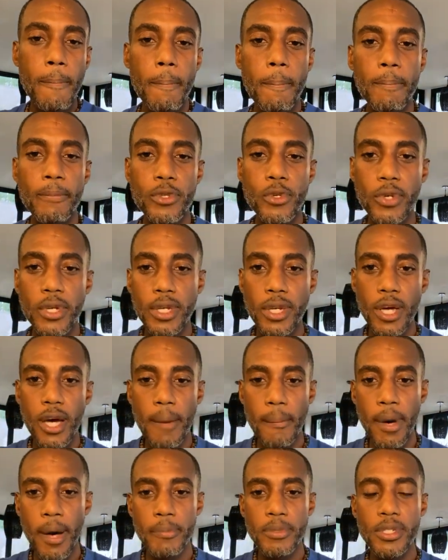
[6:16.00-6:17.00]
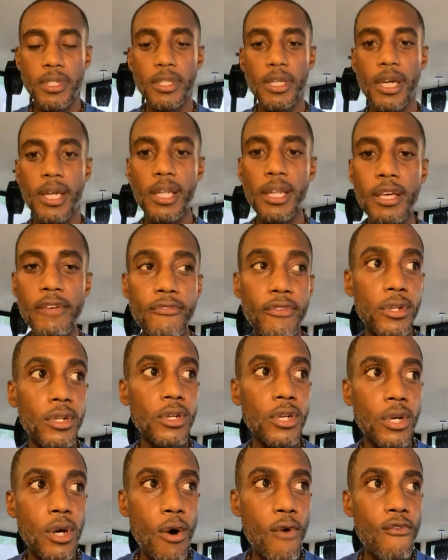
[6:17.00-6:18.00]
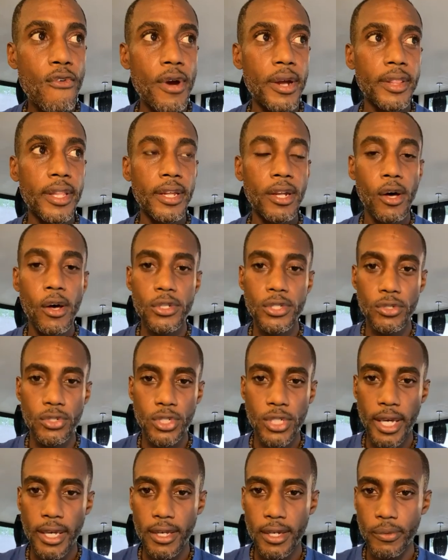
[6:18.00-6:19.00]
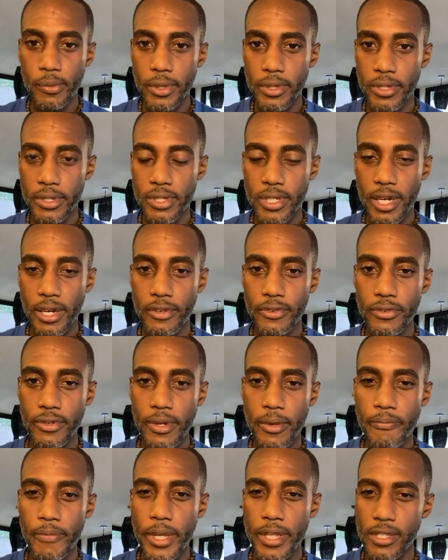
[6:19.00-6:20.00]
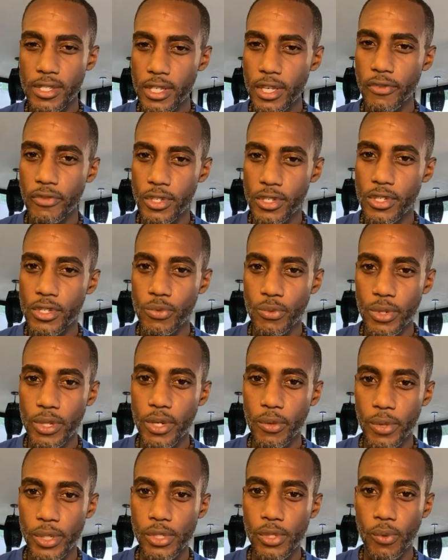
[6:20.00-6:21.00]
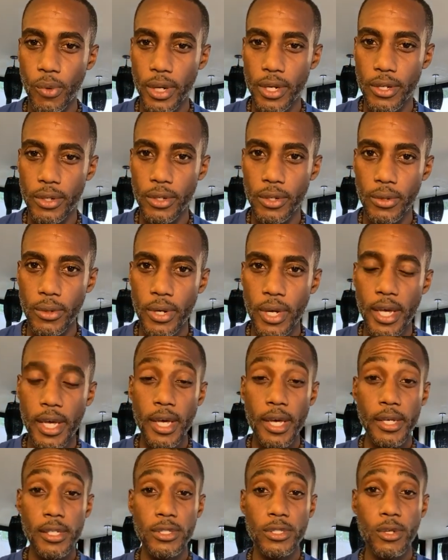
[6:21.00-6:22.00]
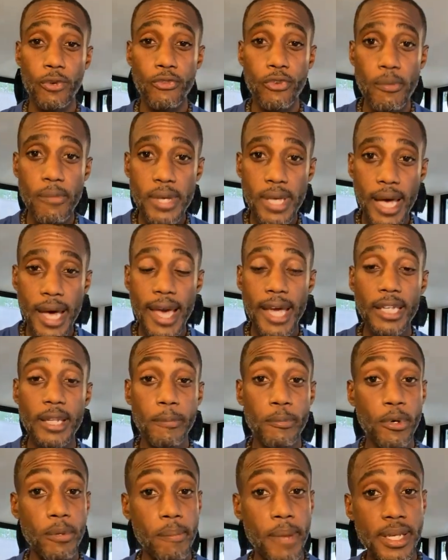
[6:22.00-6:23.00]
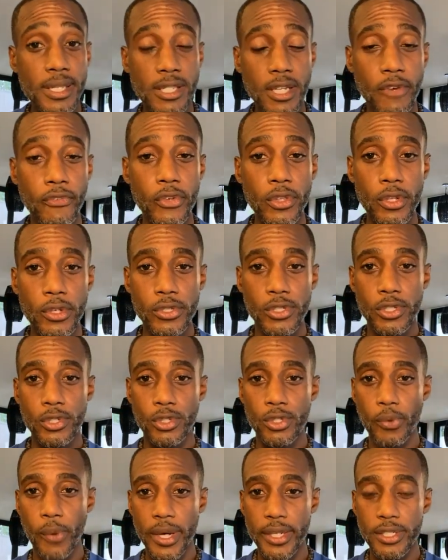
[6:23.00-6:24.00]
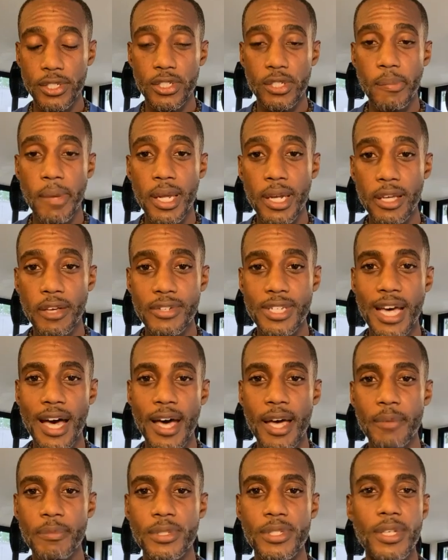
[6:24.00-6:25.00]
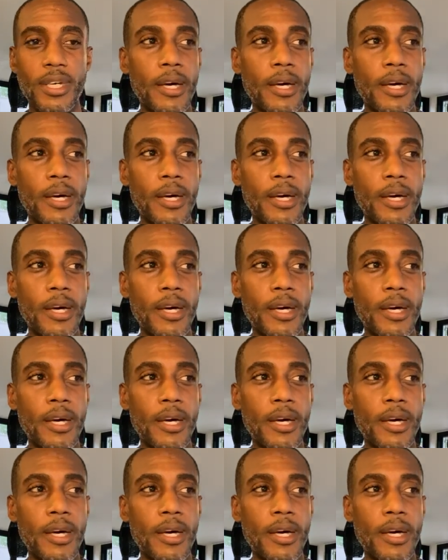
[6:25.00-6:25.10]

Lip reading: you can come up to the cliff and look over and then also check in with yourself and see if this is really what you want to do. So for me, I had to put myself in those situations many a times,